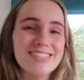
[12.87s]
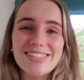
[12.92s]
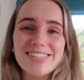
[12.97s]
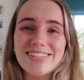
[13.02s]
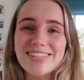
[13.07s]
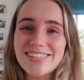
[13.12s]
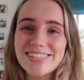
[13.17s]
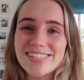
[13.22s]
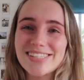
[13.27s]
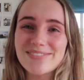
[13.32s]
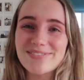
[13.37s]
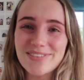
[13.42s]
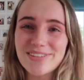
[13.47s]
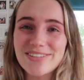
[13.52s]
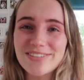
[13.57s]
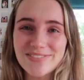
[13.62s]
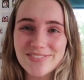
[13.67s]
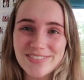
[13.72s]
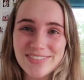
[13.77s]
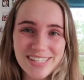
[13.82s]
so this is what
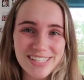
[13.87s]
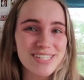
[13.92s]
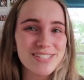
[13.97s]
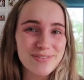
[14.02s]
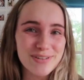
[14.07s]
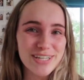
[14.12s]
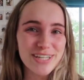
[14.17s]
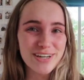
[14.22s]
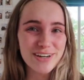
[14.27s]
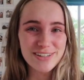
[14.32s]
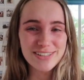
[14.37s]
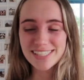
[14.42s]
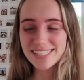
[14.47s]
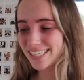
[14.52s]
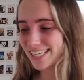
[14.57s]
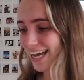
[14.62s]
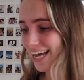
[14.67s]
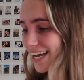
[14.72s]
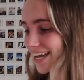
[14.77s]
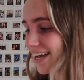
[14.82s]
you got
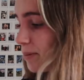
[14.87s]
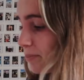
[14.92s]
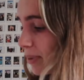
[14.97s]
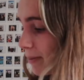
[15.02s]
today.